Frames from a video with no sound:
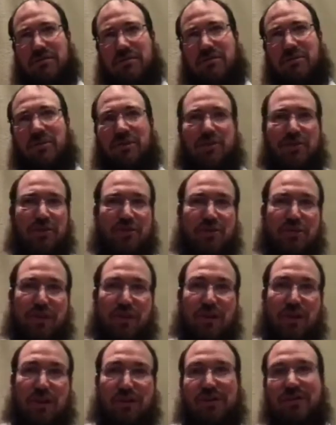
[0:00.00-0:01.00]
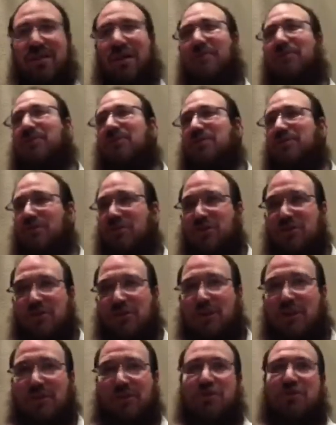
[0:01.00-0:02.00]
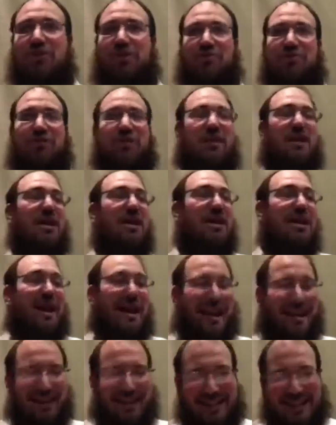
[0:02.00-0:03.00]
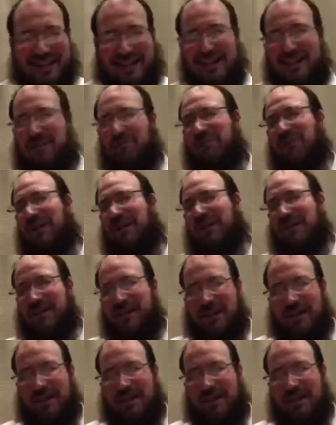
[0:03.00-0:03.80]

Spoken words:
which are usually called the doubles or called the children. And this brings in